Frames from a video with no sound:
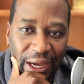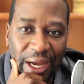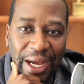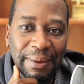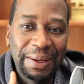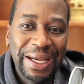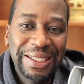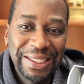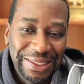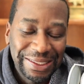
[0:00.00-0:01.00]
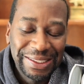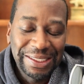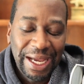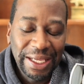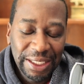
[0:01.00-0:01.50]
I get
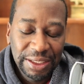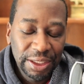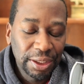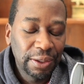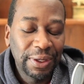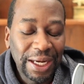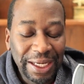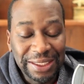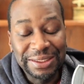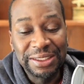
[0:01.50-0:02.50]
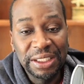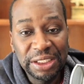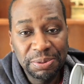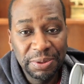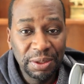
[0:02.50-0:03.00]
excited to know that I can
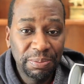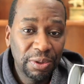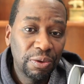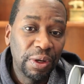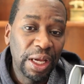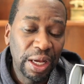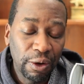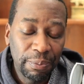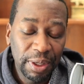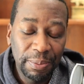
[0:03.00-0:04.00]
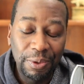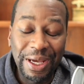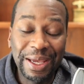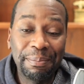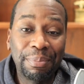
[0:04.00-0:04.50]
teach people, help people,
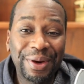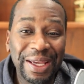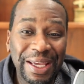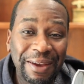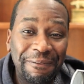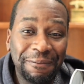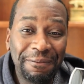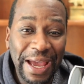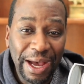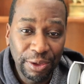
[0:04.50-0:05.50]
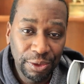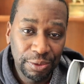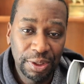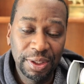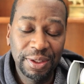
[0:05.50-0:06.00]
and bring value
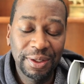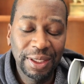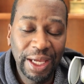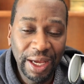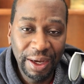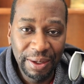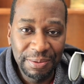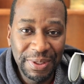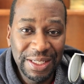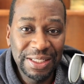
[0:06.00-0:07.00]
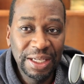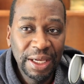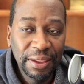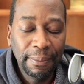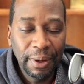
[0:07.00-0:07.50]
to their lives, because
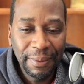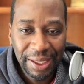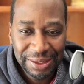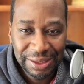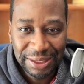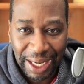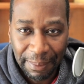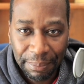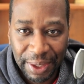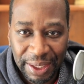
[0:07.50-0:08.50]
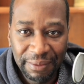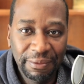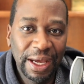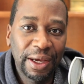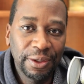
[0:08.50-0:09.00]
the moment I stop bringing
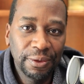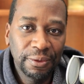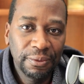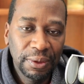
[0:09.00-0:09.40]
value,